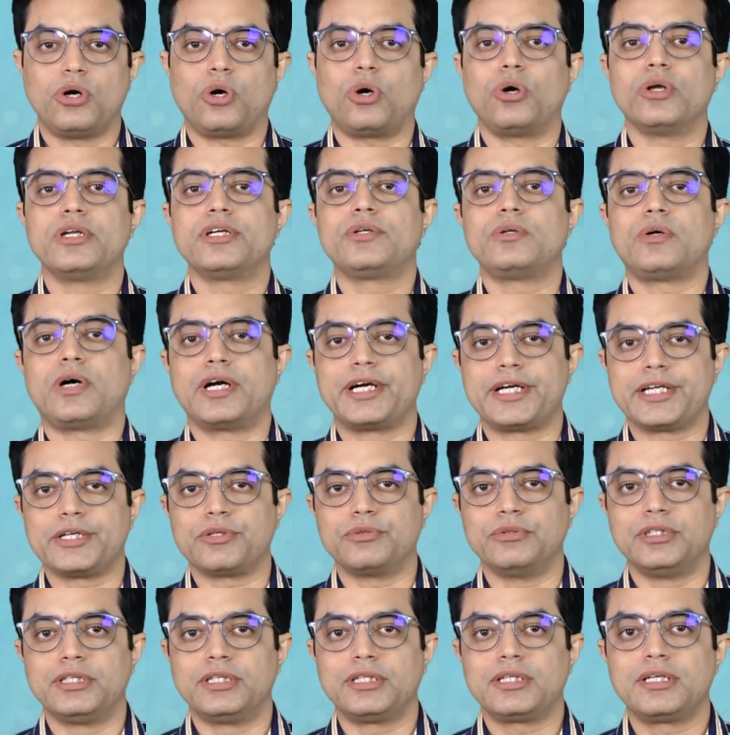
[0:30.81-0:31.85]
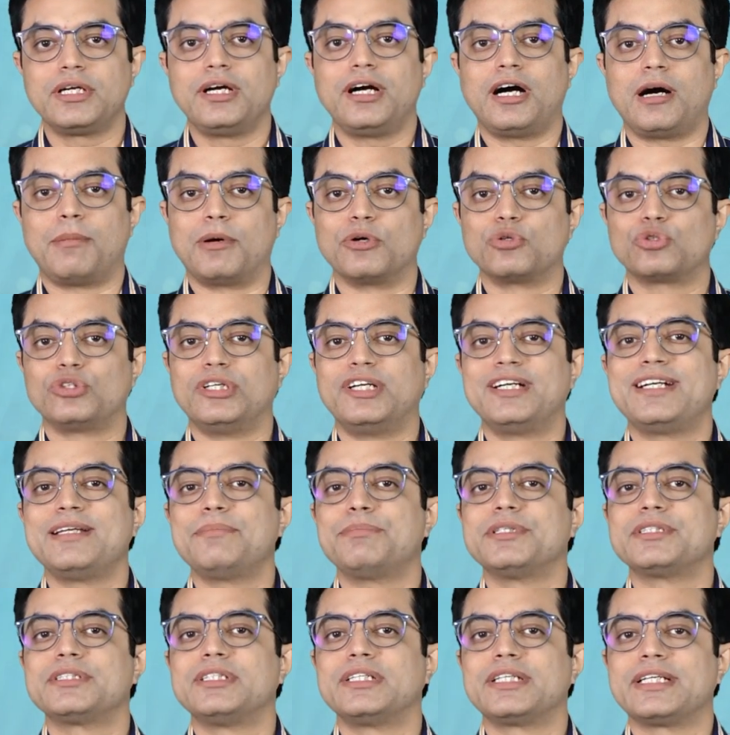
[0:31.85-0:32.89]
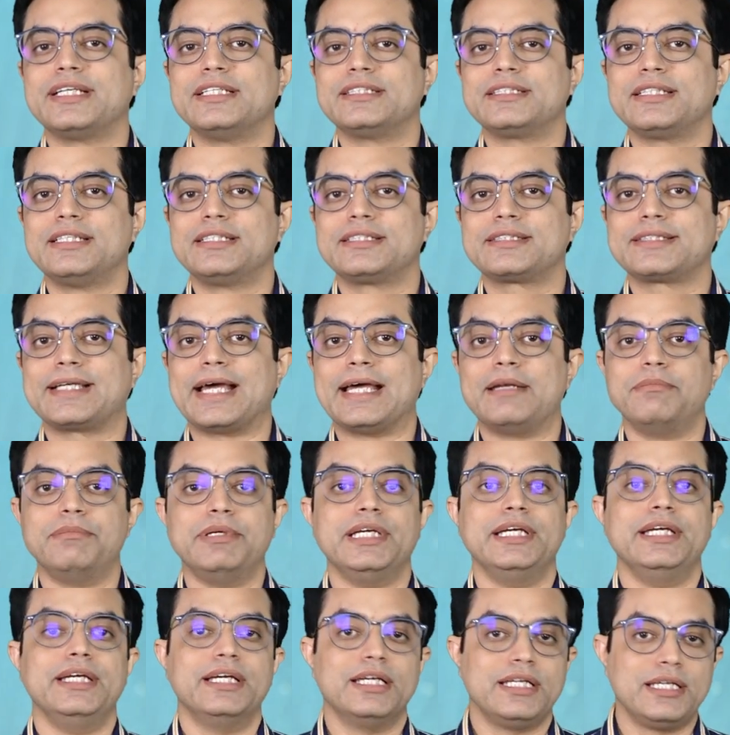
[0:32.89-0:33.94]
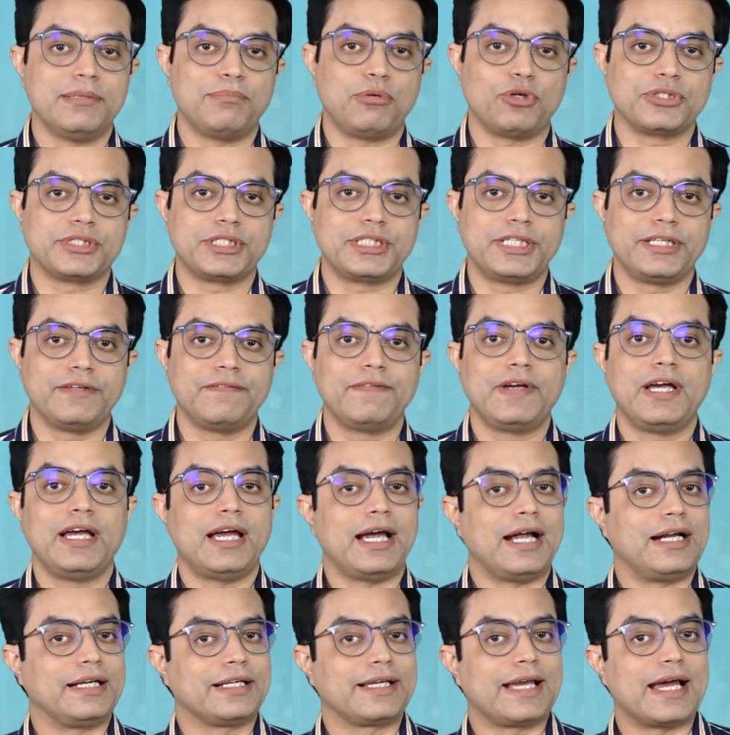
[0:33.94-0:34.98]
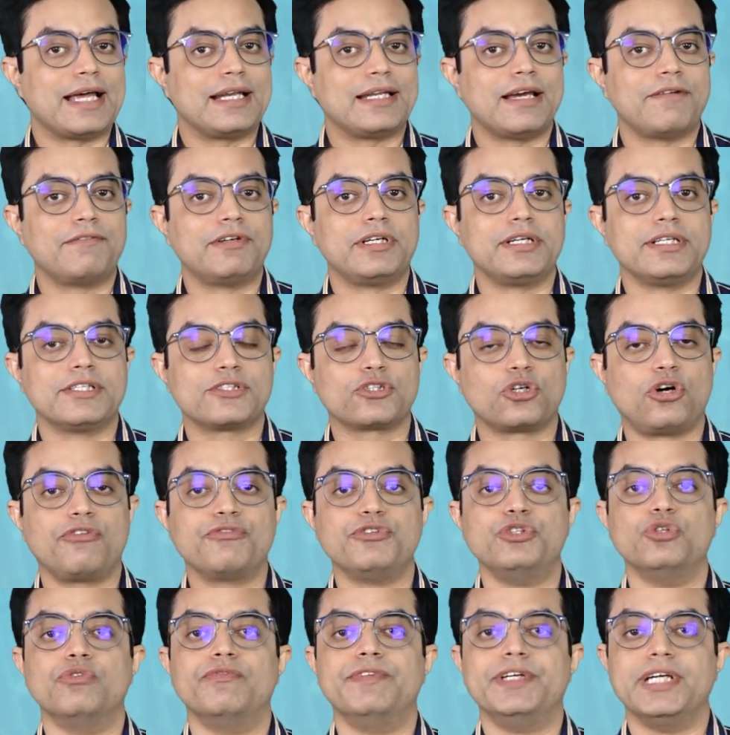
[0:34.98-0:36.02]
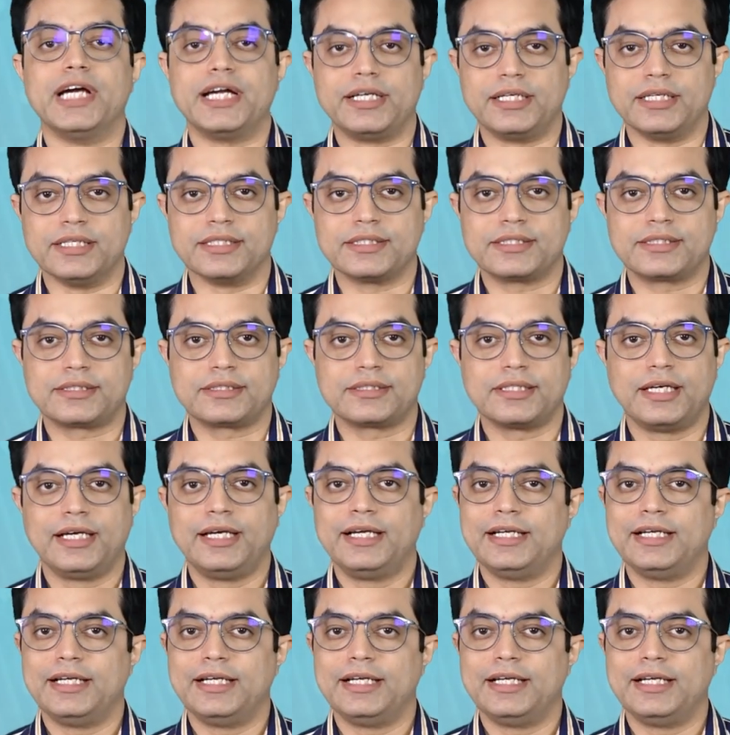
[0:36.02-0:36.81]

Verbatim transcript: Oligoarticular, about 30% cases can be ANA positive and can have a risk of uveitis.